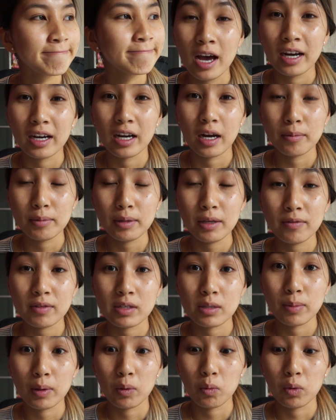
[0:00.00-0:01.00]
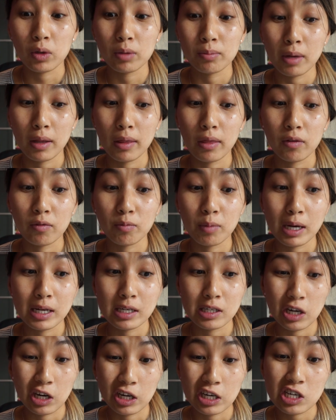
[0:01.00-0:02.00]
I can't believe I spent 1 month of my
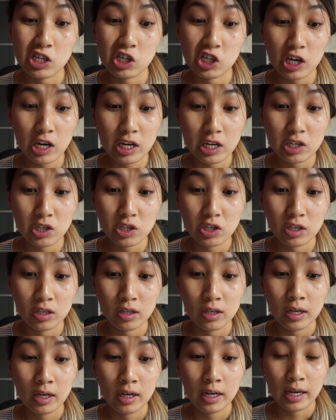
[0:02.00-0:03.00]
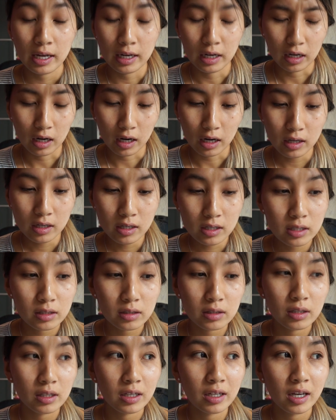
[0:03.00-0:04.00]
entire exchange in a
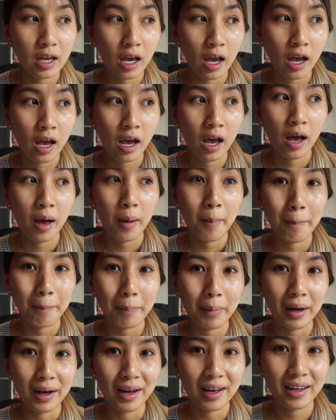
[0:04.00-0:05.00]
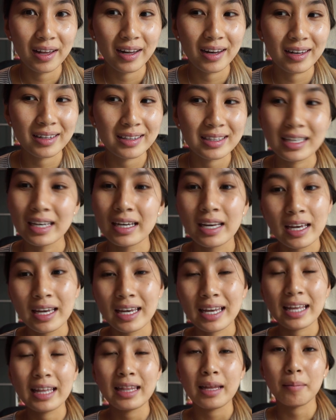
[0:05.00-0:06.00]
cast, but
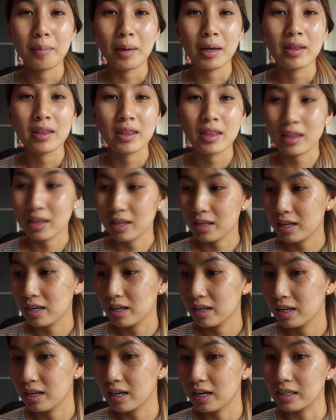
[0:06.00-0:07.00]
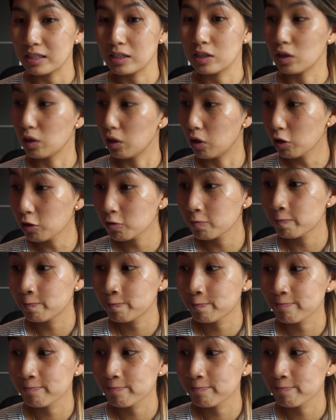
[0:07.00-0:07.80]
in that month I did a lot,